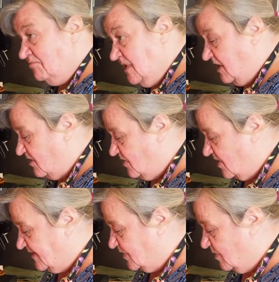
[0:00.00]
you know,
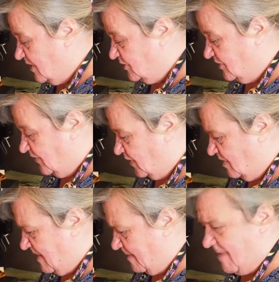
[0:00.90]
not so much. If you're going to
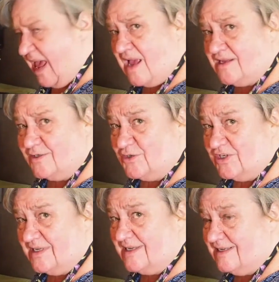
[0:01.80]
make mac and
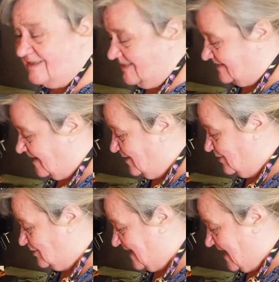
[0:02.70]
cheese, I
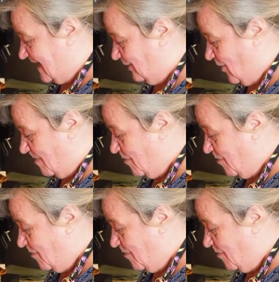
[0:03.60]
usually add a lot